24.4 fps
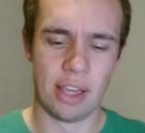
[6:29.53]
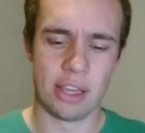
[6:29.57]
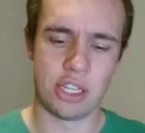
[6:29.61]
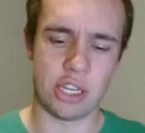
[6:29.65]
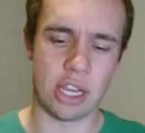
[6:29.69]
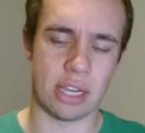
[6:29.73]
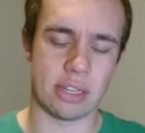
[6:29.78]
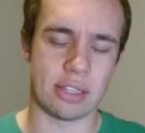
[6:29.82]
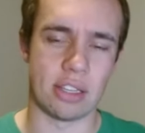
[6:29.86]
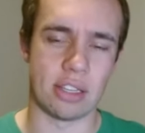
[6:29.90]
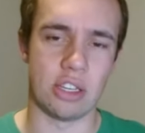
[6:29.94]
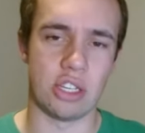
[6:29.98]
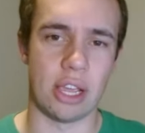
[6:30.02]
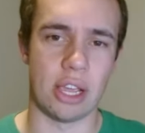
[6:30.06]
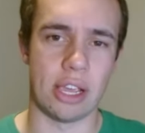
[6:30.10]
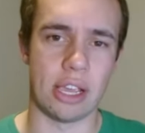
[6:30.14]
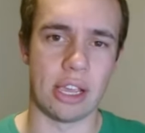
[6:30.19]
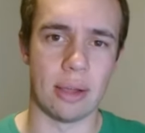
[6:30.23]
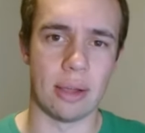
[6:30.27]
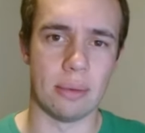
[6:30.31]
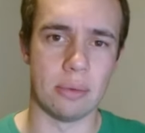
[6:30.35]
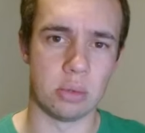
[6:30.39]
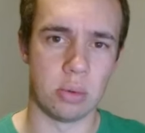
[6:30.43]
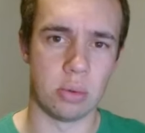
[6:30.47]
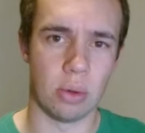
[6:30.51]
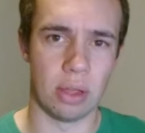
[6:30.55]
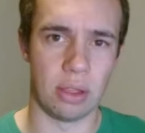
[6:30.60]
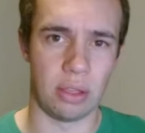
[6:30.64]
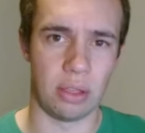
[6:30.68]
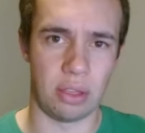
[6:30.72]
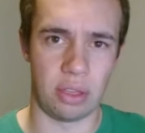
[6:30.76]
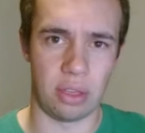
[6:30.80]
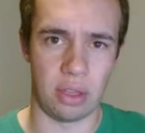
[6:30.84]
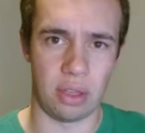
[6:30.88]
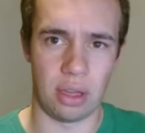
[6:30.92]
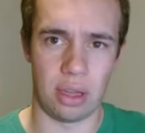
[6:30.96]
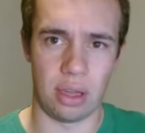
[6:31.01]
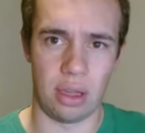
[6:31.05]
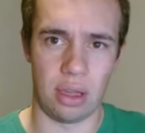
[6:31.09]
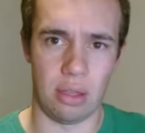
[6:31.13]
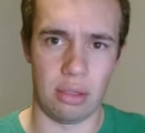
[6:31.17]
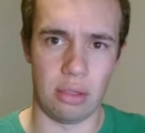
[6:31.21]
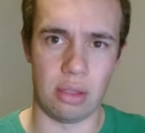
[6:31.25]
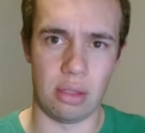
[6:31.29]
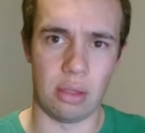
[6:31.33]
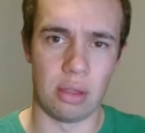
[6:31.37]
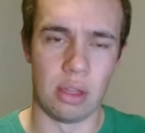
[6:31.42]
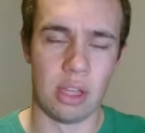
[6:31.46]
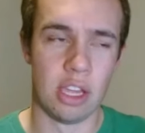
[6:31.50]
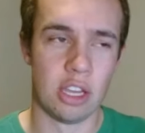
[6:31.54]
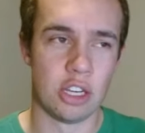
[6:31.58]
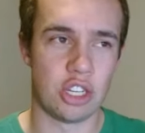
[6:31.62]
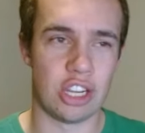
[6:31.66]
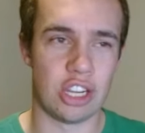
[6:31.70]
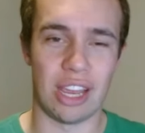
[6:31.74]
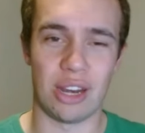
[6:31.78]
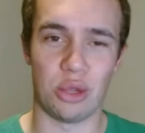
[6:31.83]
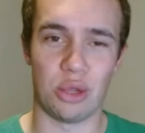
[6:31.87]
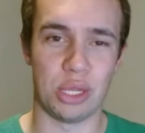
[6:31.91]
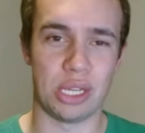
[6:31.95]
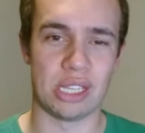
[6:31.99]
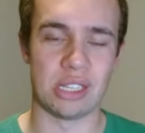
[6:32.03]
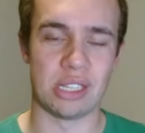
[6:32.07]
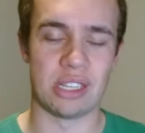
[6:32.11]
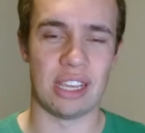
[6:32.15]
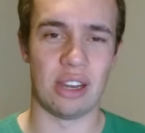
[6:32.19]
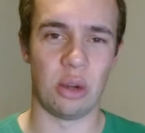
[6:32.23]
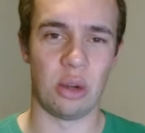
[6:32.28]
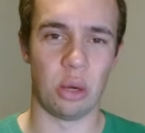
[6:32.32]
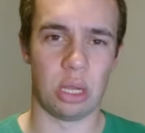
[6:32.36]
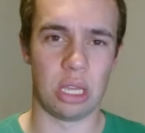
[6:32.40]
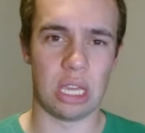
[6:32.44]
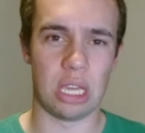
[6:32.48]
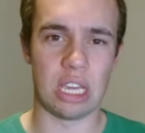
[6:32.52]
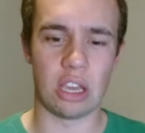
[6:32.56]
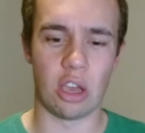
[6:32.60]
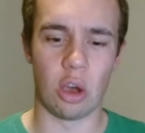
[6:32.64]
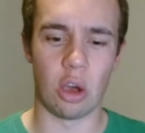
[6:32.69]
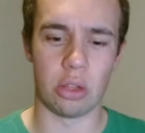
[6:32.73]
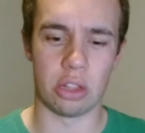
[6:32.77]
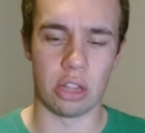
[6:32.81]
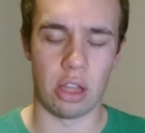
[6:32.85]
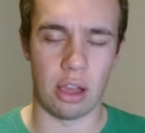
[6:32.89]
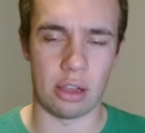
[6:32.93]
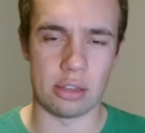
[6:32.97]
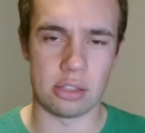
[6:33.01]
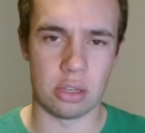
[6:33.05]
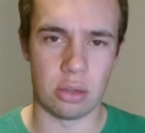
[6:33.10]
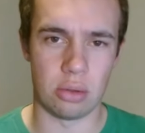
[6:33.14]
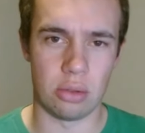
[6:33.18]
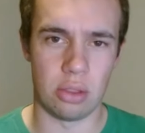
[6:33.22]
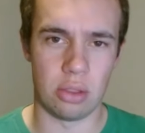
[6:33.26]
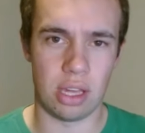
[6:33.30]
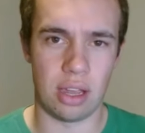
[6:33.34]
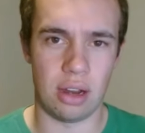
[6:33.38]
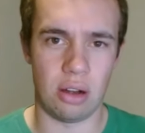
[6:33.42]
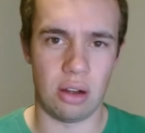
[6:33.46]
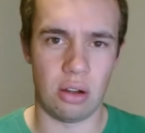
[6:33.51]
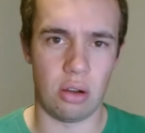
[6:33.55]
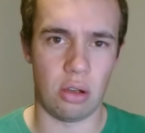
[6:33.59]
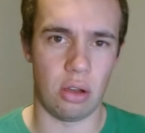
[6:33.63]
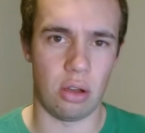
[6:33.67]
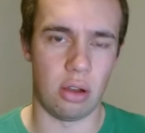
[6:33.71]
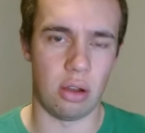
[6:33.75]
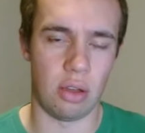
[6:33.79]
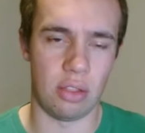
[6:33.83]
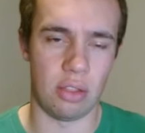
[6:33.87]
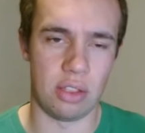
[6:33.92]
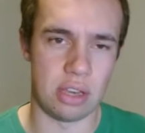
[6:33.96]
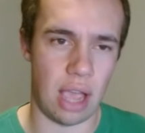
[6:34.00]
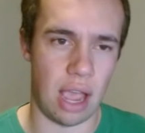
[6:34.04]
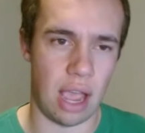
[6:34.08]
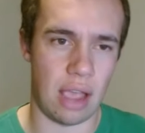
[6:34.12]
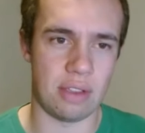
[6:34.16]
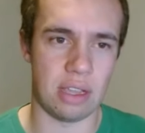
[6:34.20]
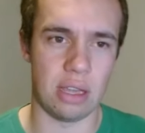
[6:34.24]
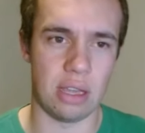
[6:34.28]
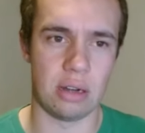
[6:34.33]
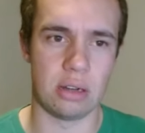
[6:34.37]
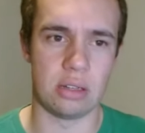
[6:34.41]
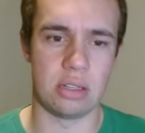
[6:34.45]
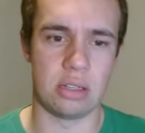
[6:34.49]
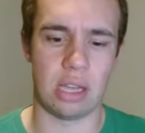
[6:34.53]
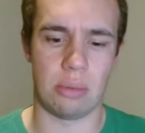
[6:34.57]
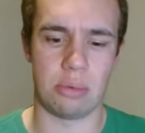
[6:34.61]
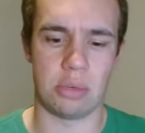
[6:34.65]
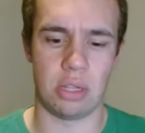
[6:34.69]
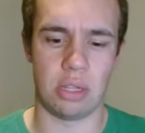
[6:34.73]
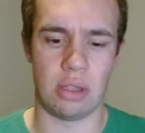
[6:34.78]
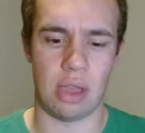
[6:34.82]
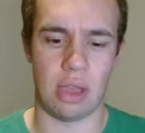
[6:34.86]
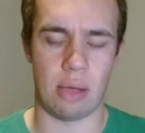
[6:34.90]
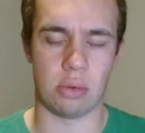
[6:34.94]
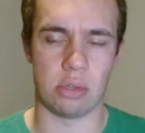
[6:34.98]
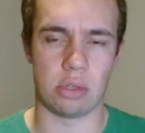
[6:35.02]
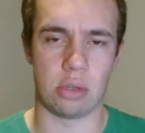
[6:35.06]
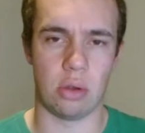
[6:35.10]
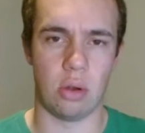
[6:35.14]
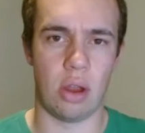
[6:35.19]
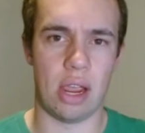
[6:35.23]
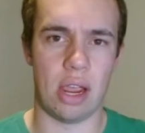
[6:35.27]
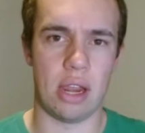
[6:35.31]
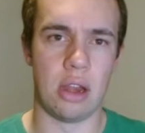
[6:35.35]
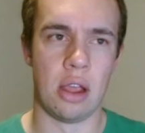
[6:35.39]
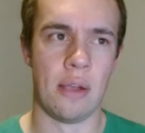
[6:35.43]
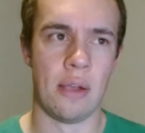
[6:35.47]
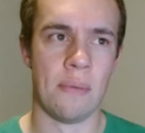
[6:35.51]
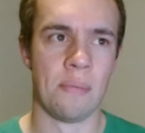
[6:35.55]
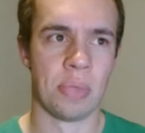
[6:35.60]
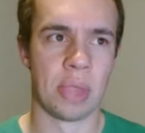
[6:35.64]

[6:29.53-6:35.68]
Justin Jacobs with uh, the, channeling his inner Kiko Alonso there on, on, the diving interception. That was great.